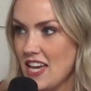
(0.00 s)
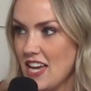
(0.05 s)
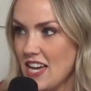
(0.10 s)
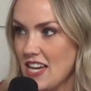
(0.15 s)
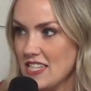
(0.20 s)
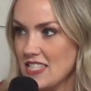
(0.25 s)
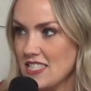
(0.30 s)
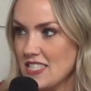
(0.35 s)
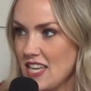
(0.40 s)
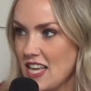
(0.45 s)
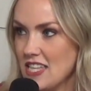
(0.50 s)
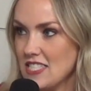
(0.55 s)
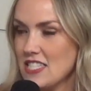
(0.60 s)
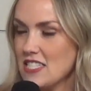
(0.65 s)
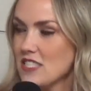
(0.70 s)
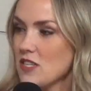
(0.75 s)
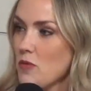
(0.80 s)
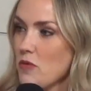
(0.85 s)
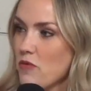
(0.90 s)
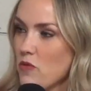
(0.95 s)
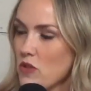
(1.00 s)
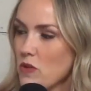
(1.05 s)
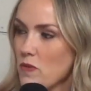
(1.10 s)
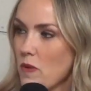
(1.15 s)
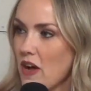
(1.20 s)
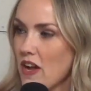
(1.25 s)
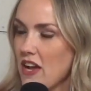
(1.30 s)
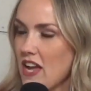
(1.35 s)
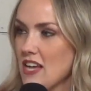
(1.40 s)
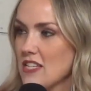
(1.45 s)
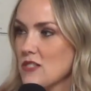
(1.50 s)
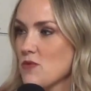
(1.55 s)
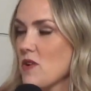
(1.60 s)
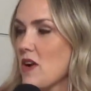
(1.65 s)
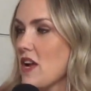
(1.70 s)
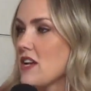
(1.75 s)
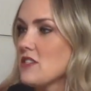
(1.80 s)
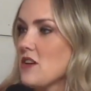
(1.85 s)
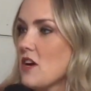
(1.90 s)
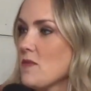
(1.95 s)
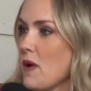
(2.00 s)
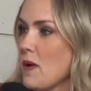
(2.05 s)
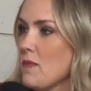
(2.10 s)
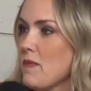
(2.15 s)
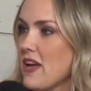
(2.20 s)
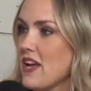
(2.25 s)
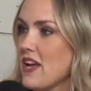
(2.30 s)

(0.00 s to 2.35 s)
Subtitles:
Yes. And so before the podcast, we were kind of talking about